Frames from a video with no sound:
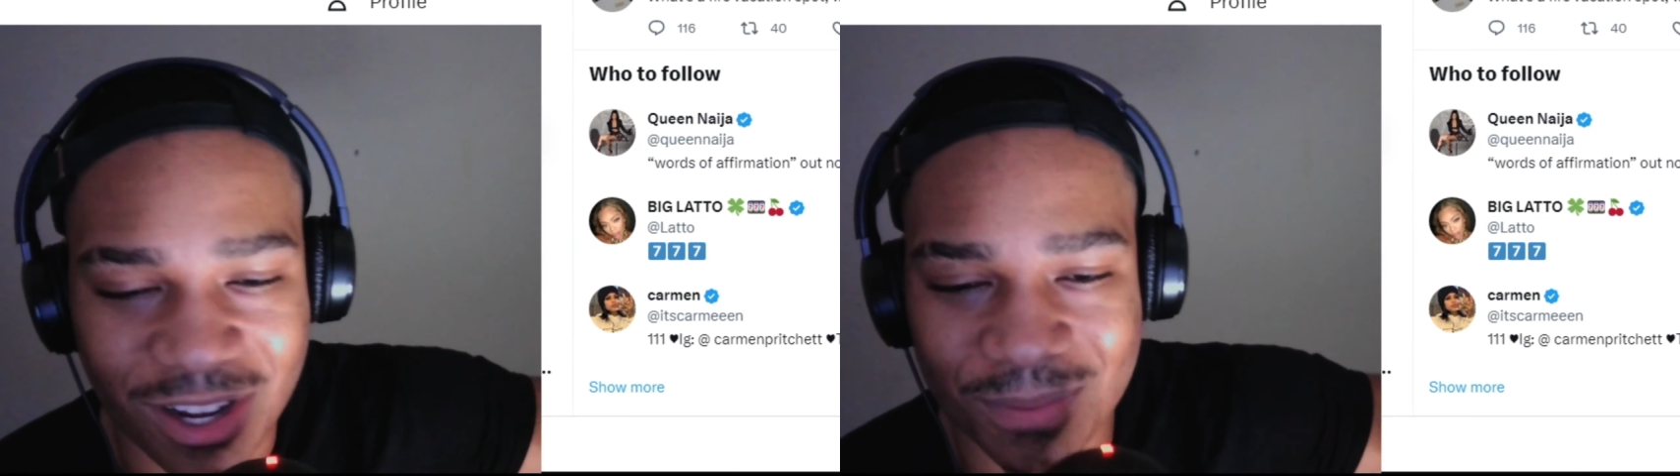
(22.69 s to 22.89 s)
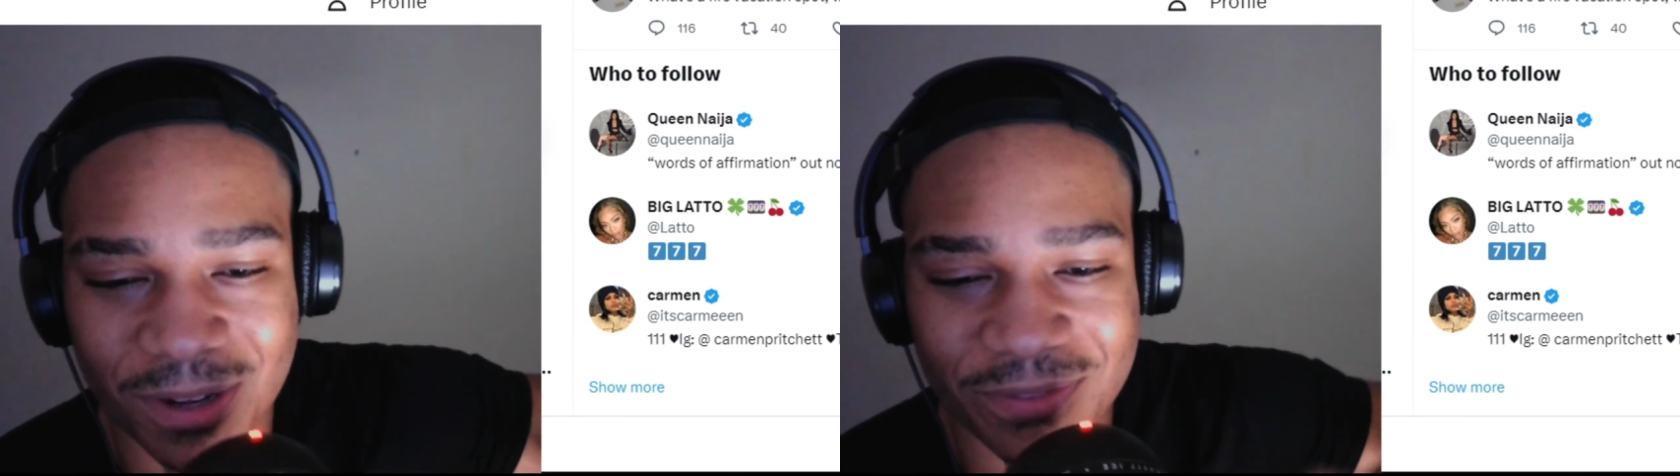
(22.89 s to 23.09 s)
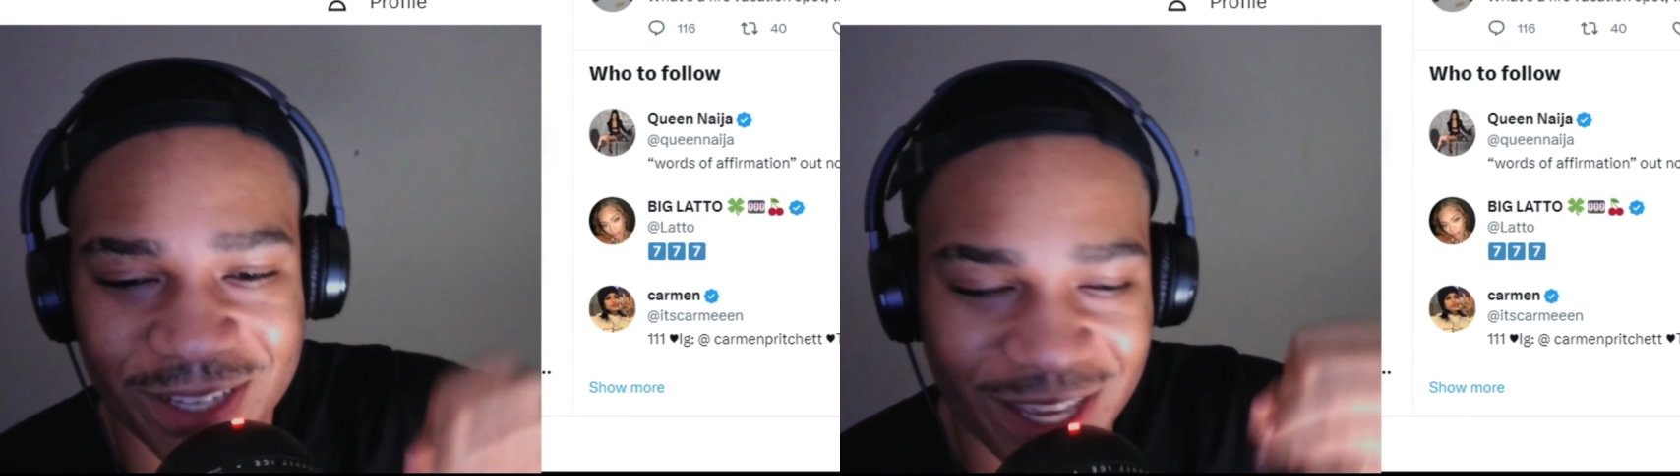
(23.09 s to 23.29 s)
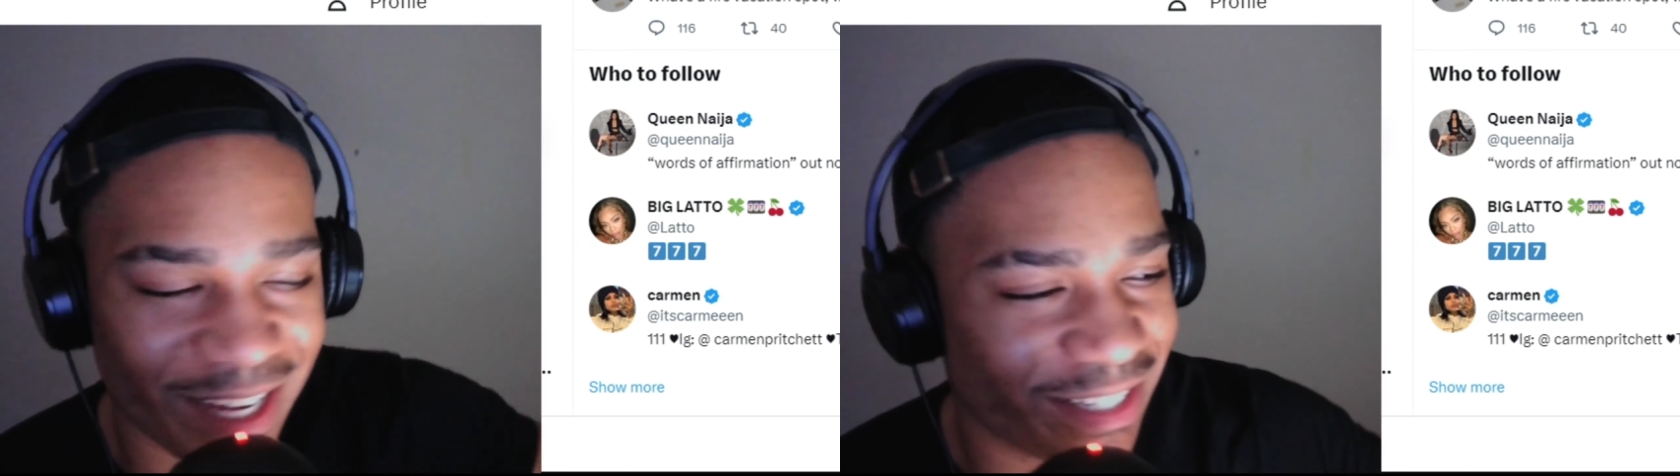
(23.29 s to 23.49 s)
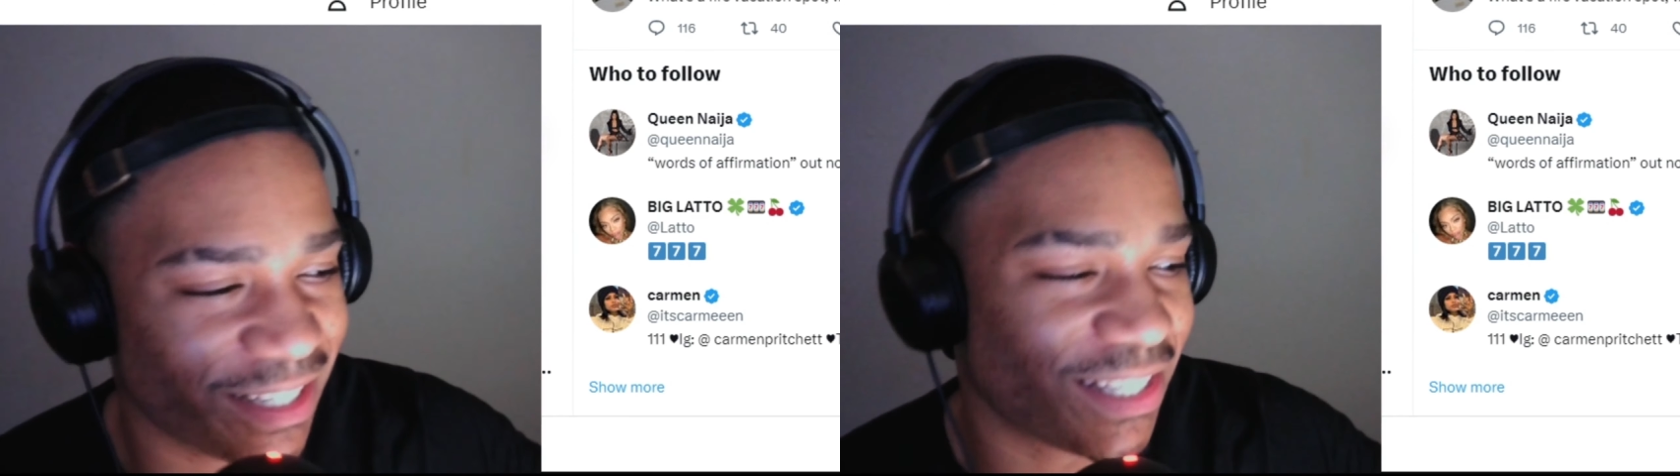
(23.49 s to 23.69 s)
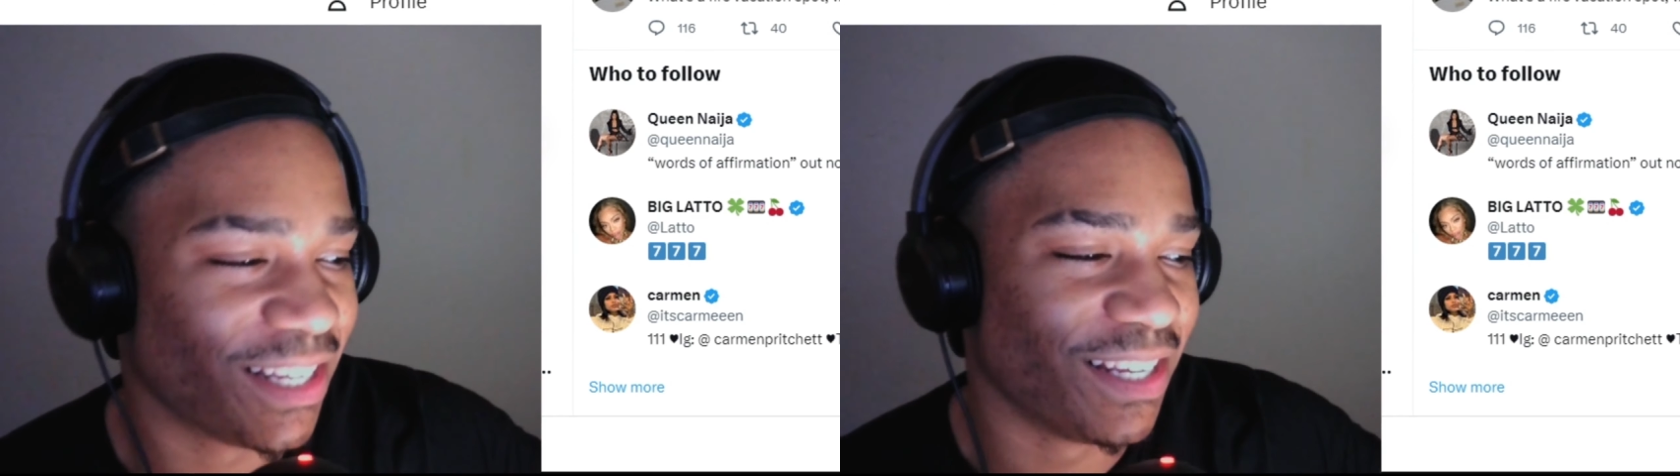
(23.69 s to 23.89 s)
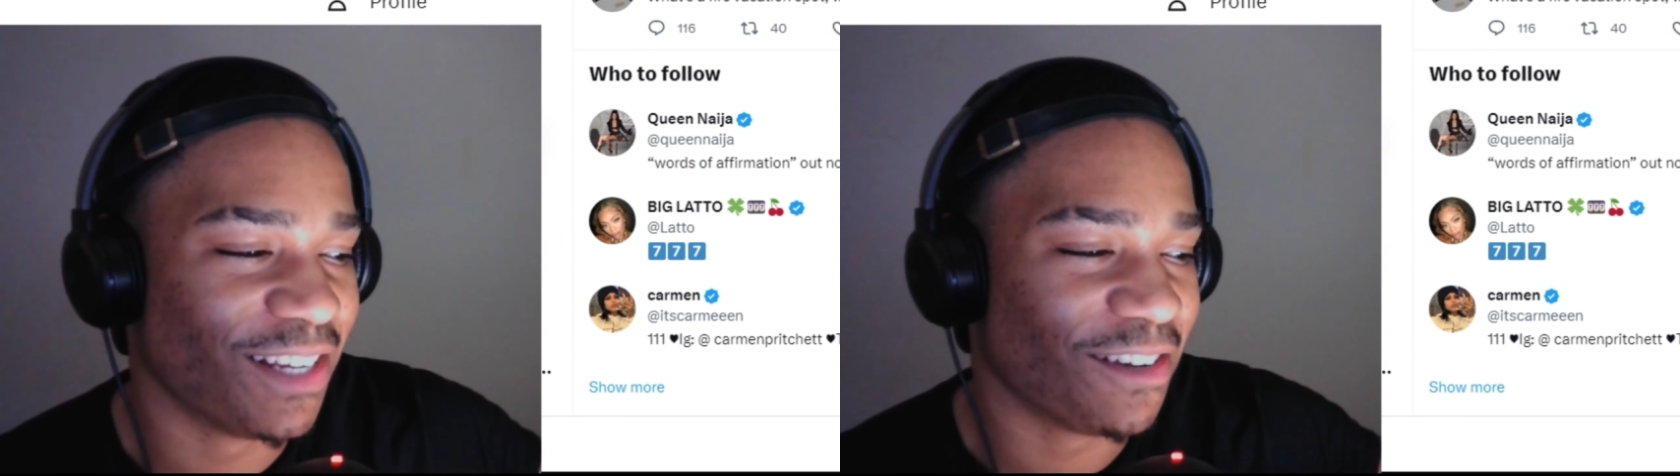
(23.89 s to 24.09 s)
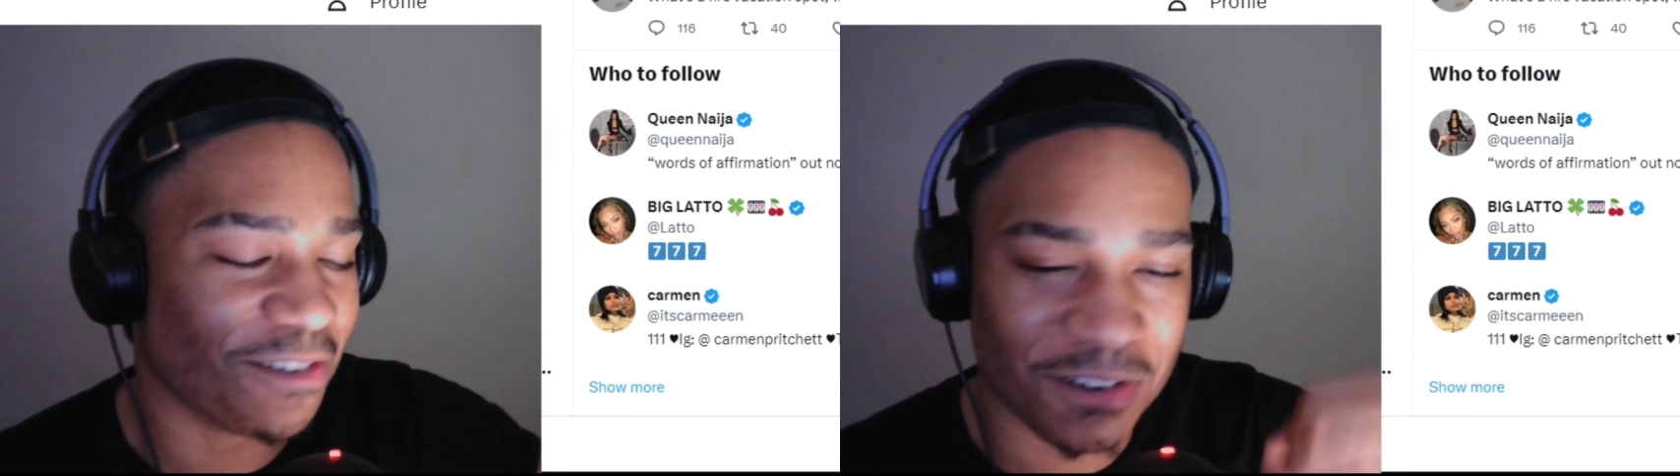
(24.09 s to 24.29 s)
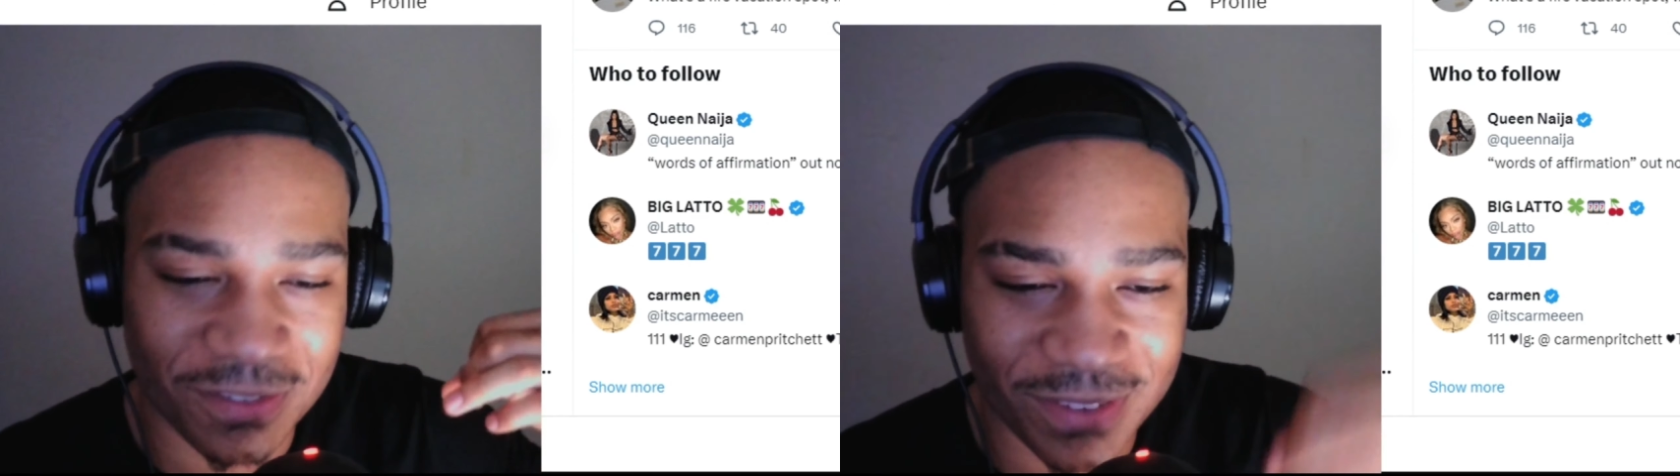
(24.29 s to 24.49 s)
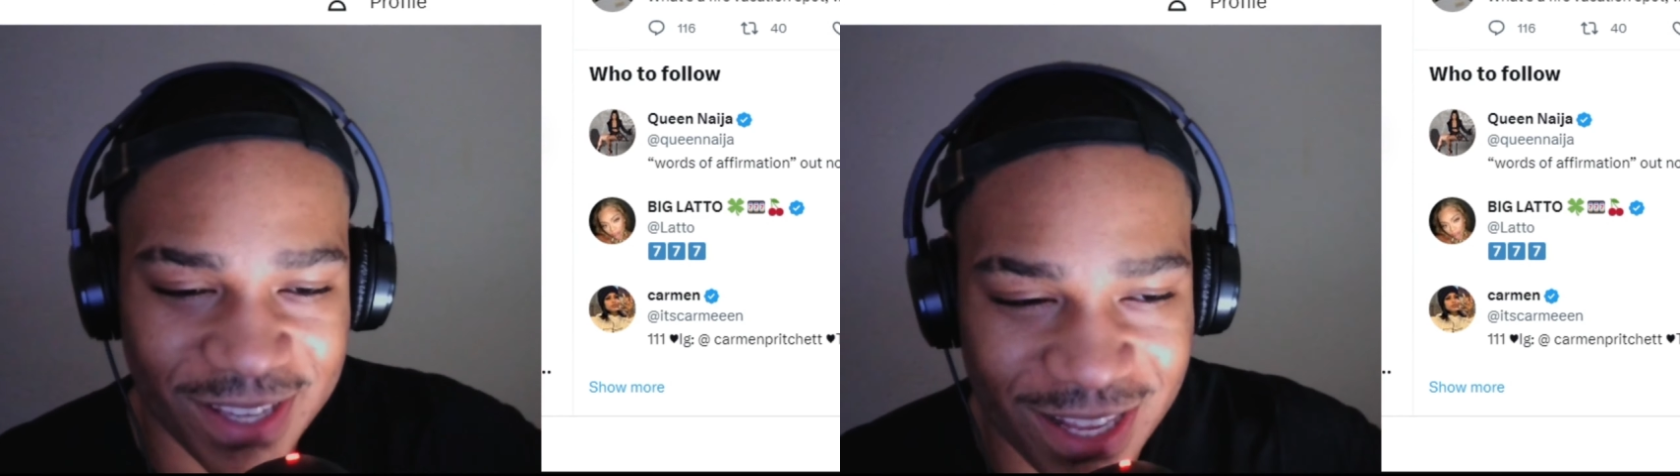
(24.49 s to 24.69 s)
about vacations, going on
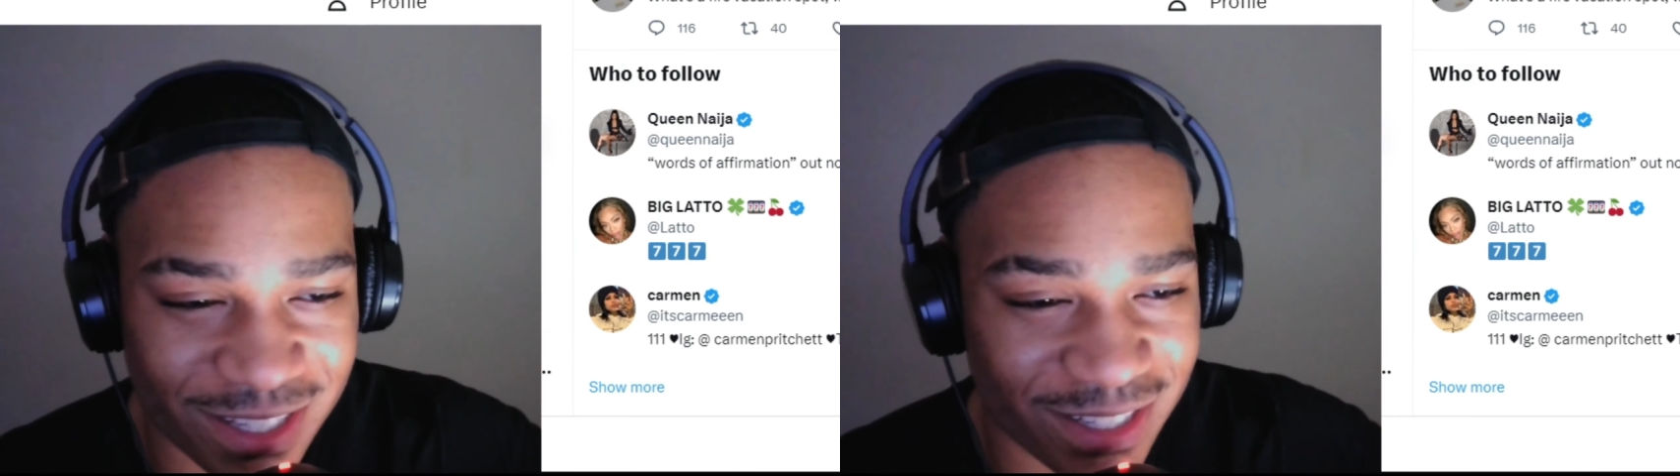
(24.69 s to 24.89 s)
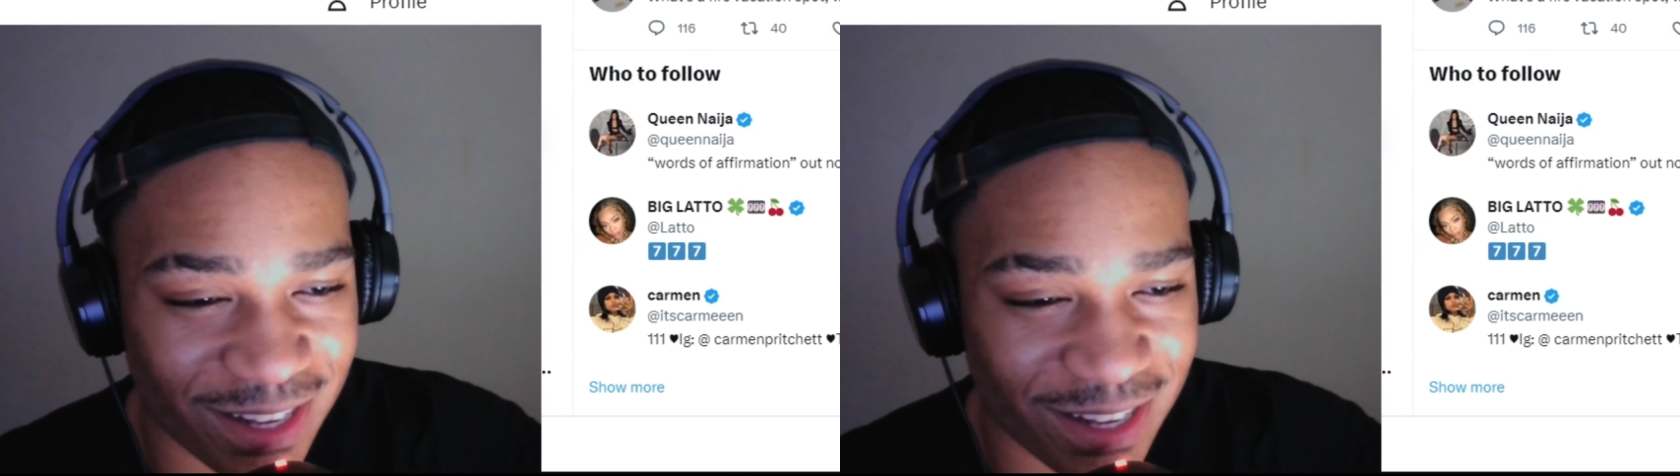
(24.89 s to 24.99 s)
vacations.